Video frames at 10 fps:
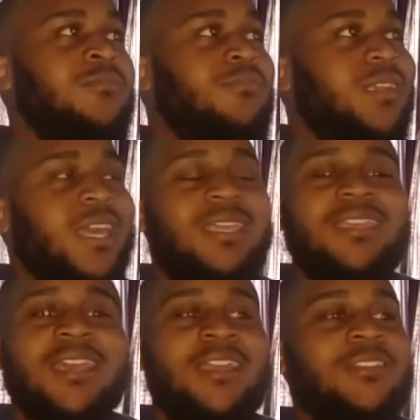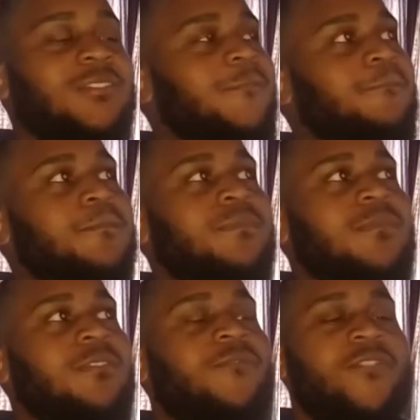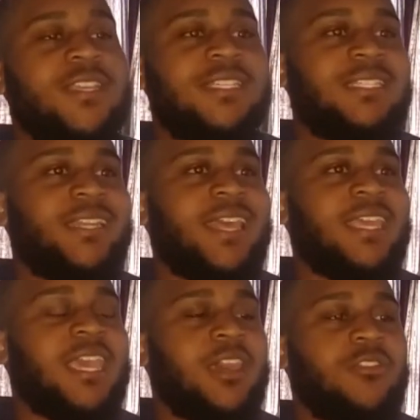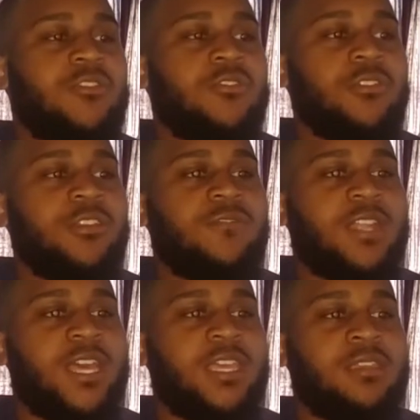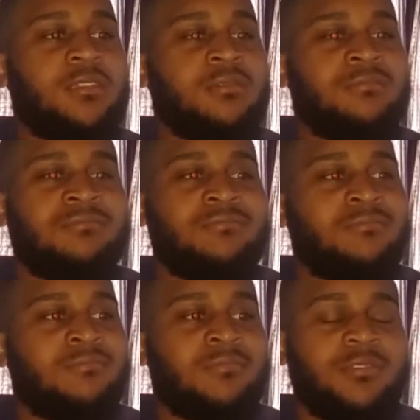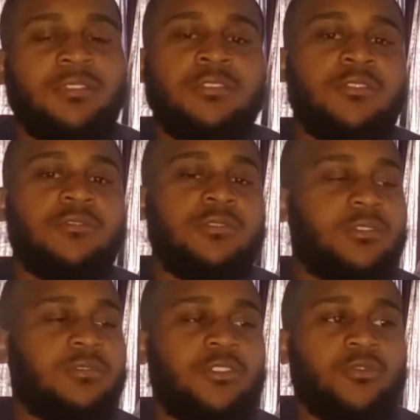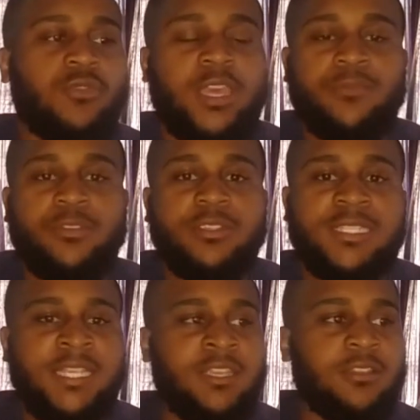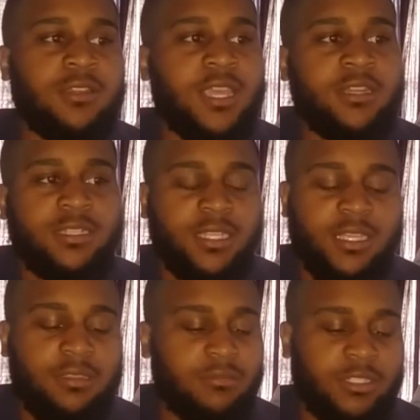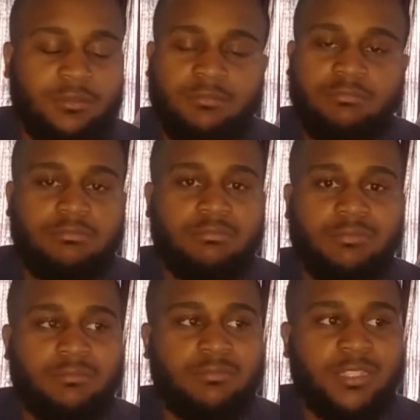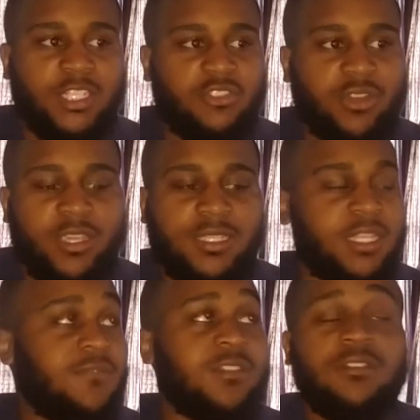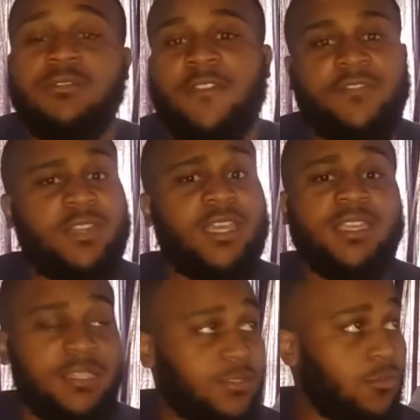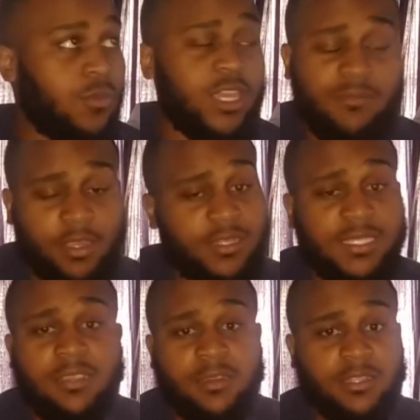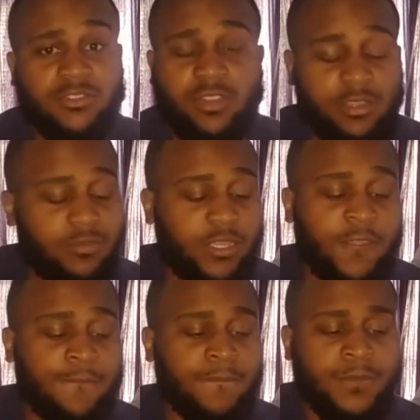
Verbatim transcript: Black, he kind of fits into that category of like, you know, the the rapper singer kind of thing. The the Drakes, even though I feel like he's a way better singer than Drake, but